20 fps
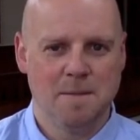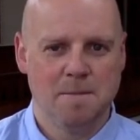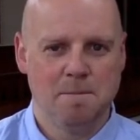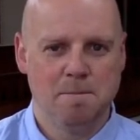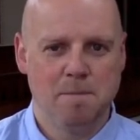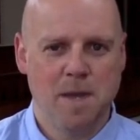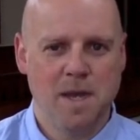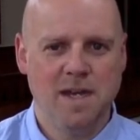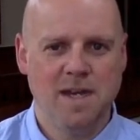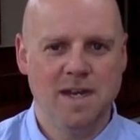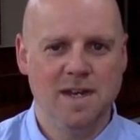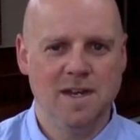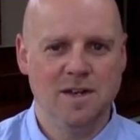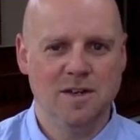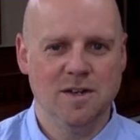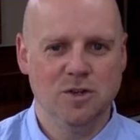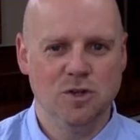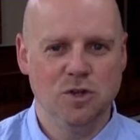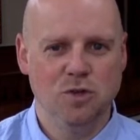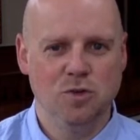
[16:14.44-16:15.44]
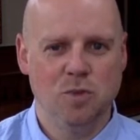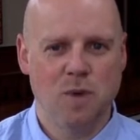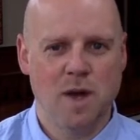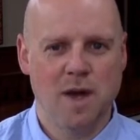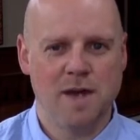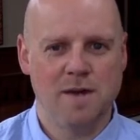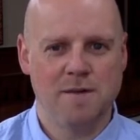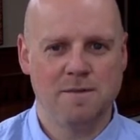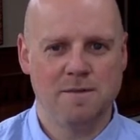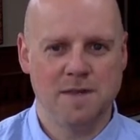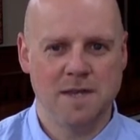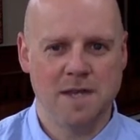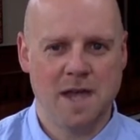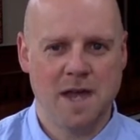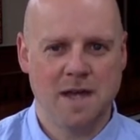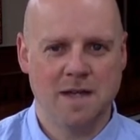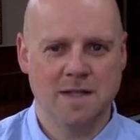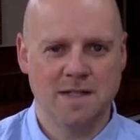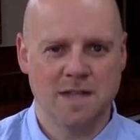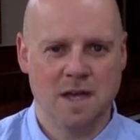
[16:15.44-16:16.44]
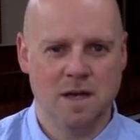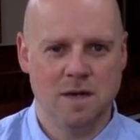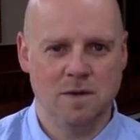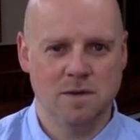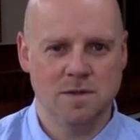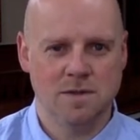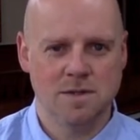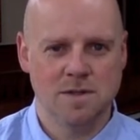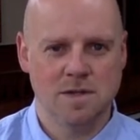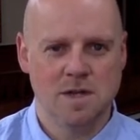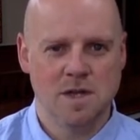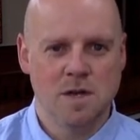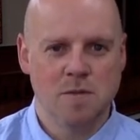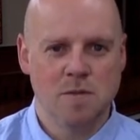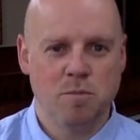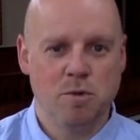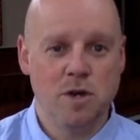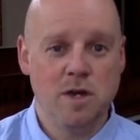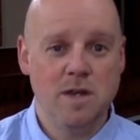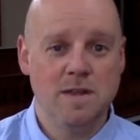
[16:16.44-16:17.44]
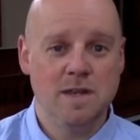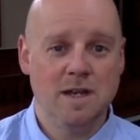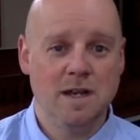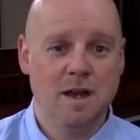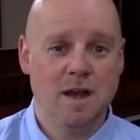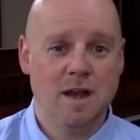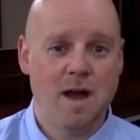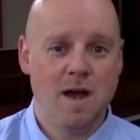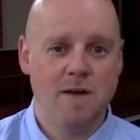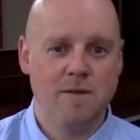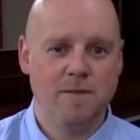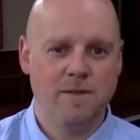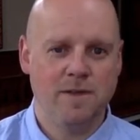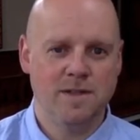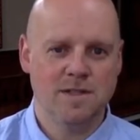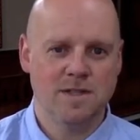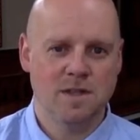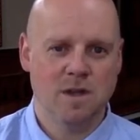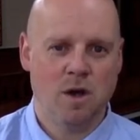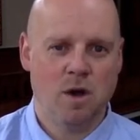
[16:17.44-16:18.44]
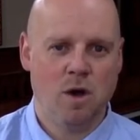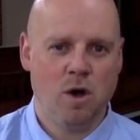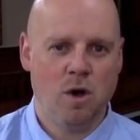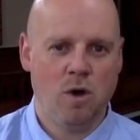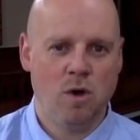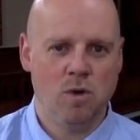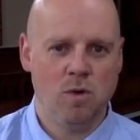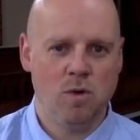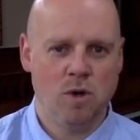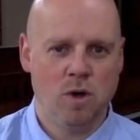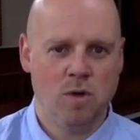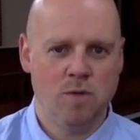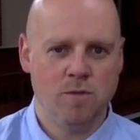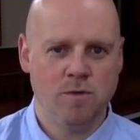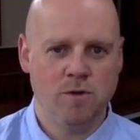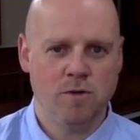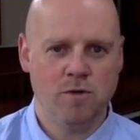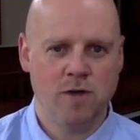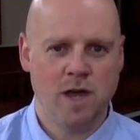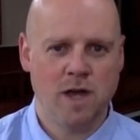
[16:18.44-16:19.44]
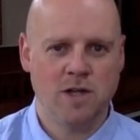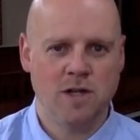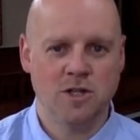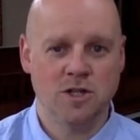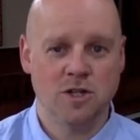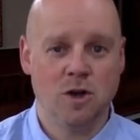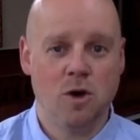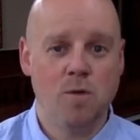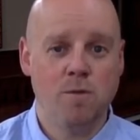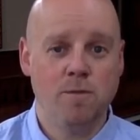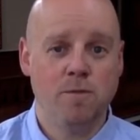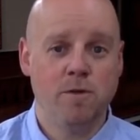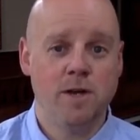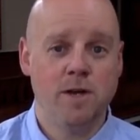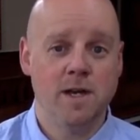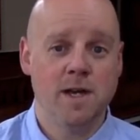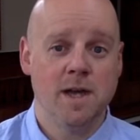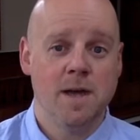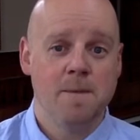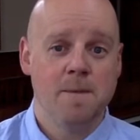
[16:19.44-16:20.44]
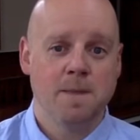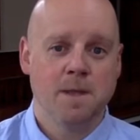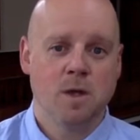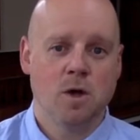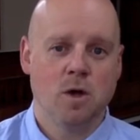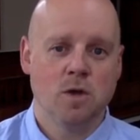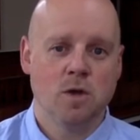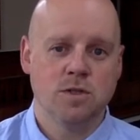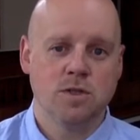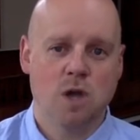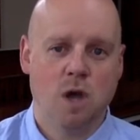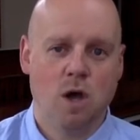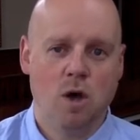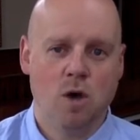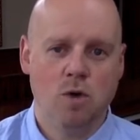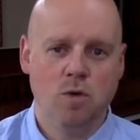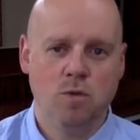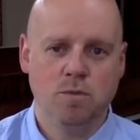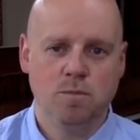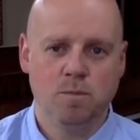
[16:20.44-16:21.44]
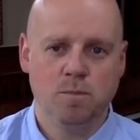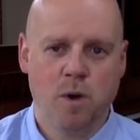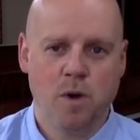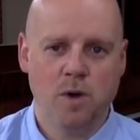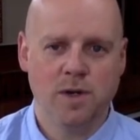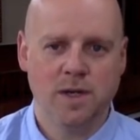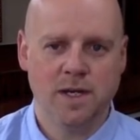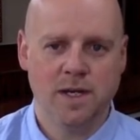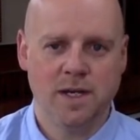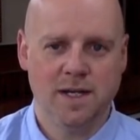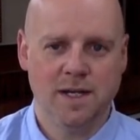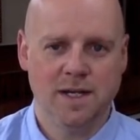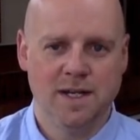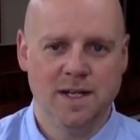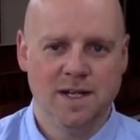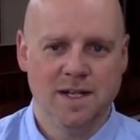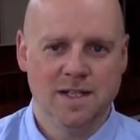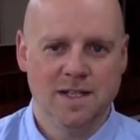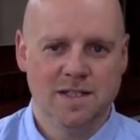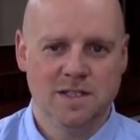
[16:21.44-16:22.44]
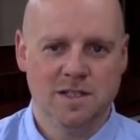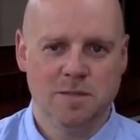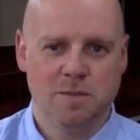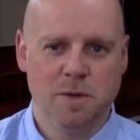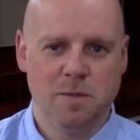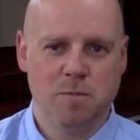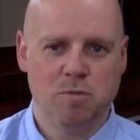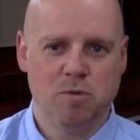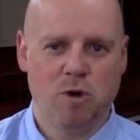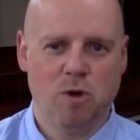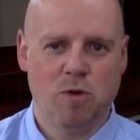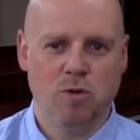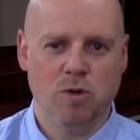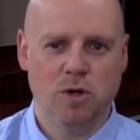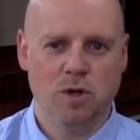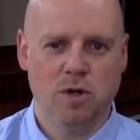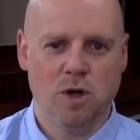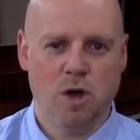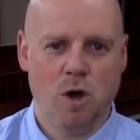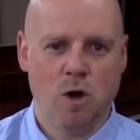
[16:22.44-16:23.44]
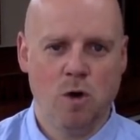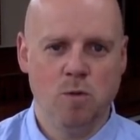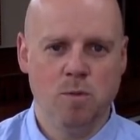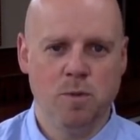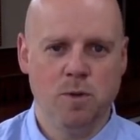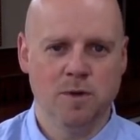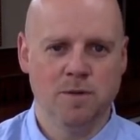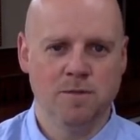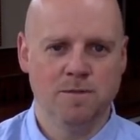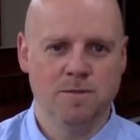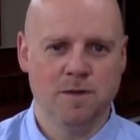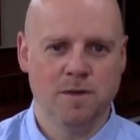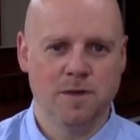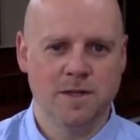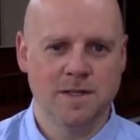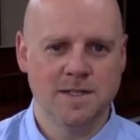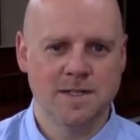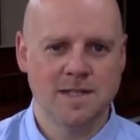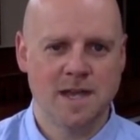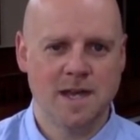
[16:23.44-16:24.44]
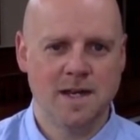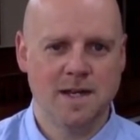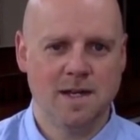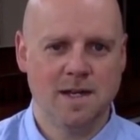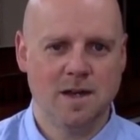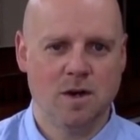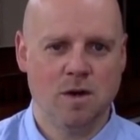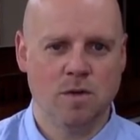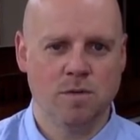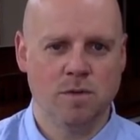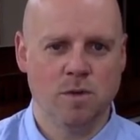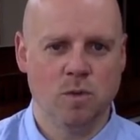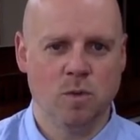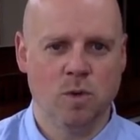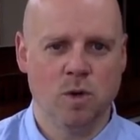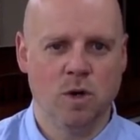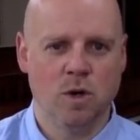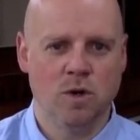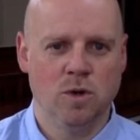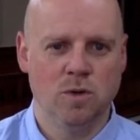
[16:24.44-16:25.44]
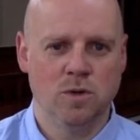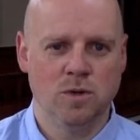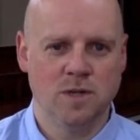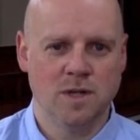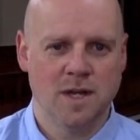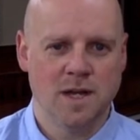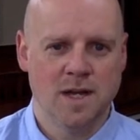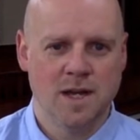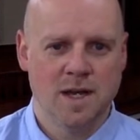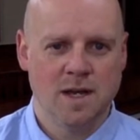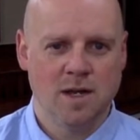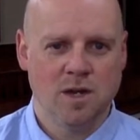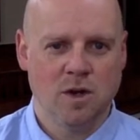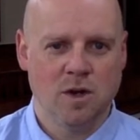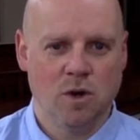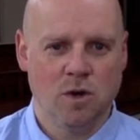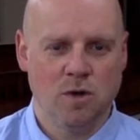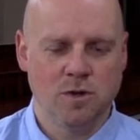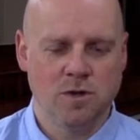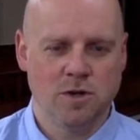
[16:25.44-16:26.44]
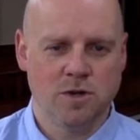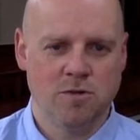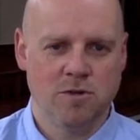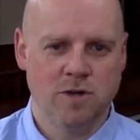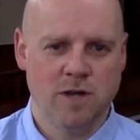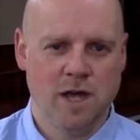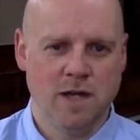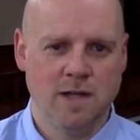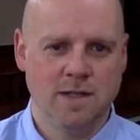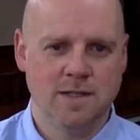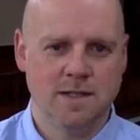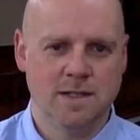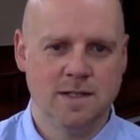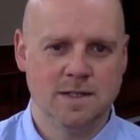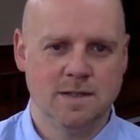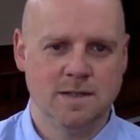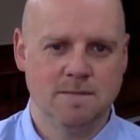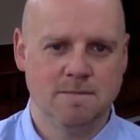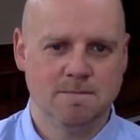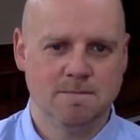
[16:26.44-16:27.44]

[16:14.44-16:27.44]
making a new way for the exiles, breathing life into the whole of creation, offering God's own body to be broken open for the sake of the world God created.